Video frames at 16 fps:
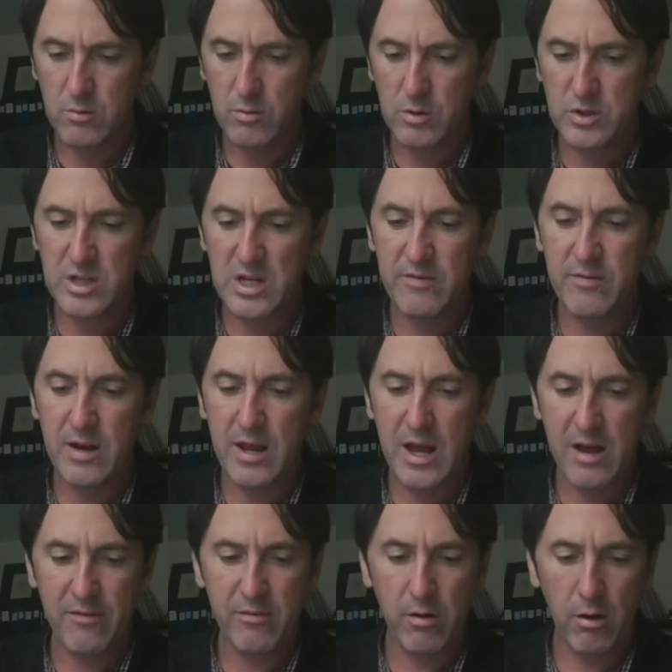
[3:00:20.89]
which even
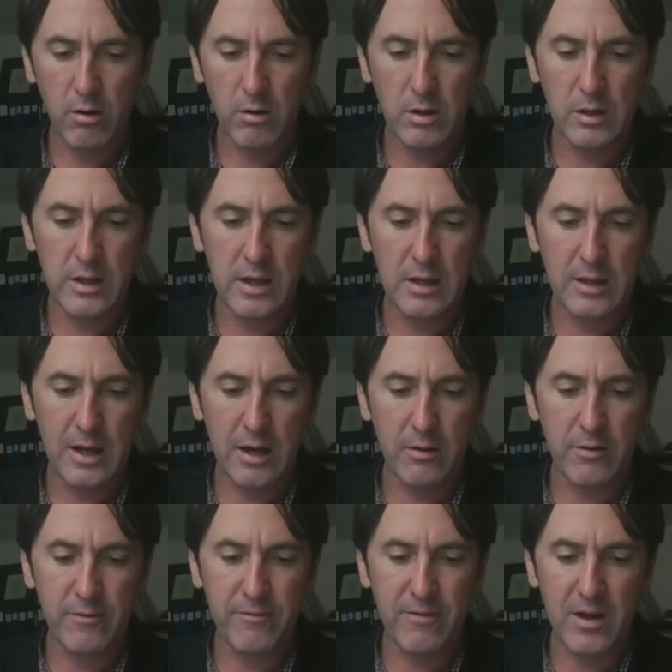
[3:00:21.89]
half-heartedly
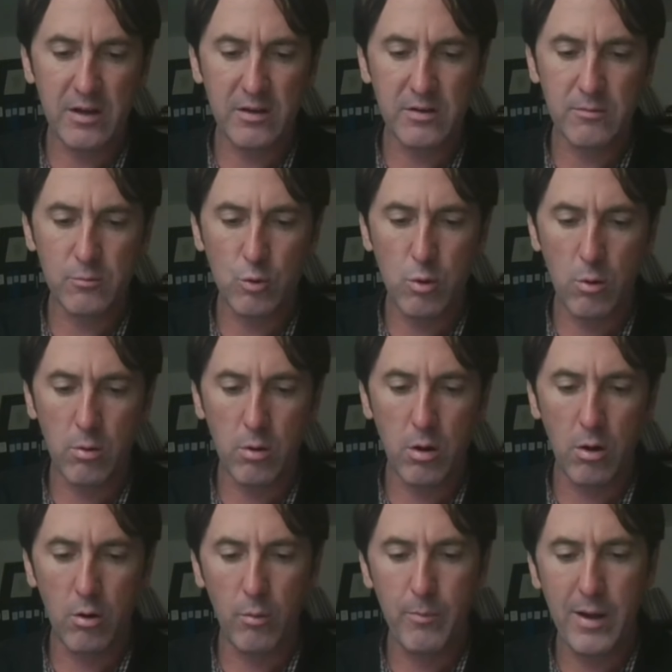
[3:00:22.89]
allowed a phantom, quote,
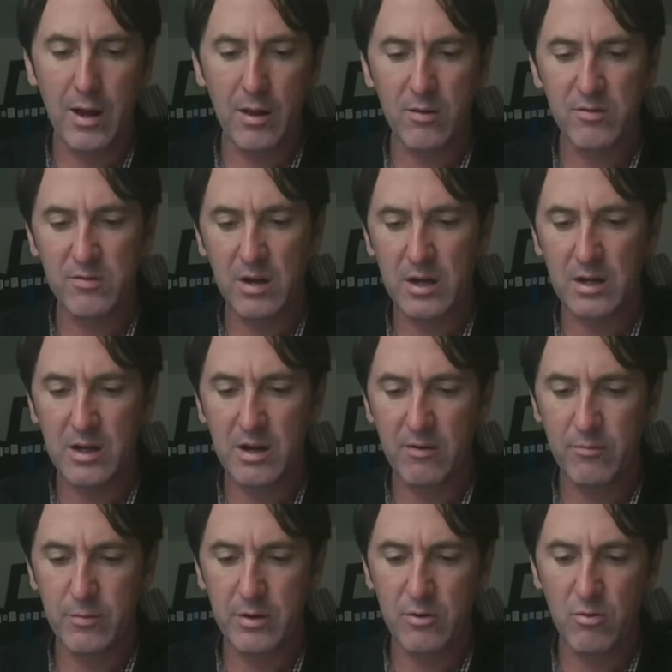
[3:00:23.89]
all-Palestine
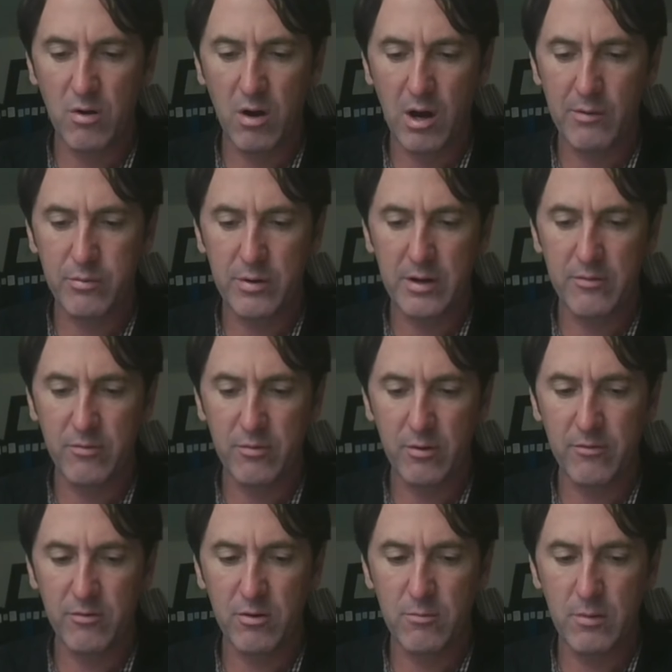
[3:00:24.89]
government to operate for
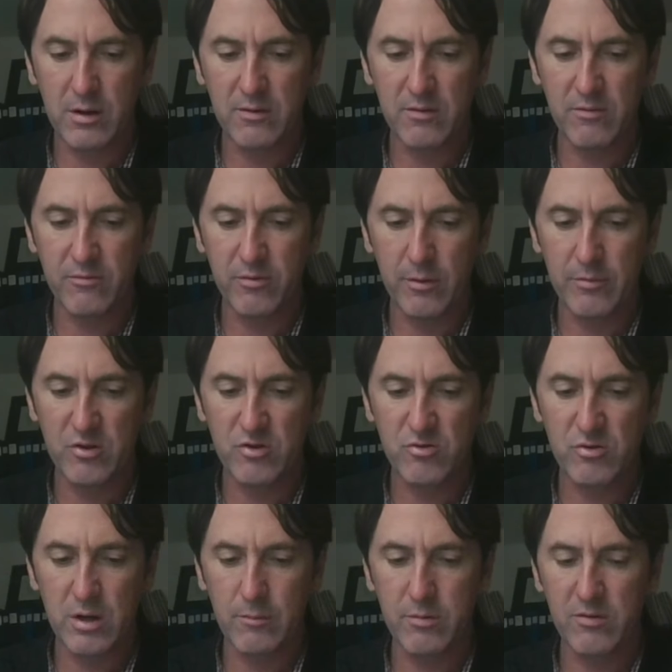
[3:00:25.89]
a few months from the
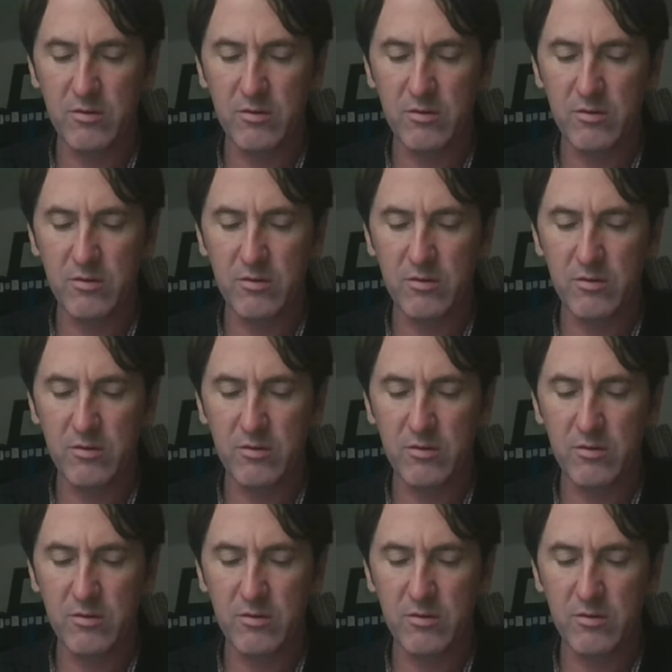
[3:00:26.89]
Strip.